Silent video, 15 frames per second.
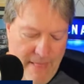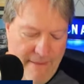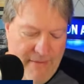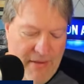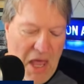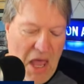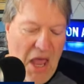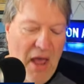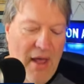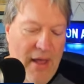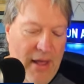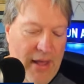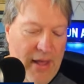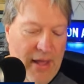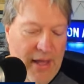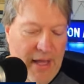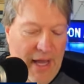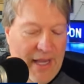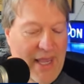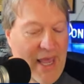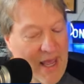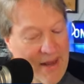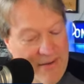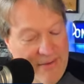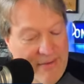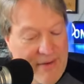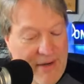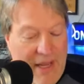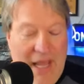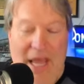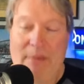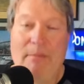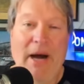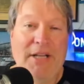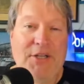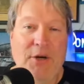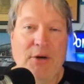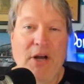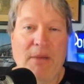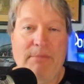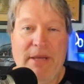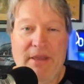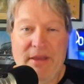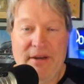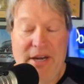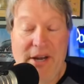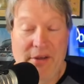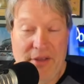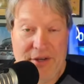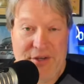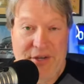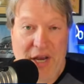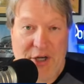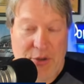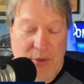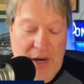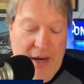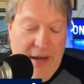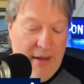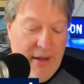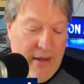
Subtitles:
Okay. Again, it might turn out be the deal of the century,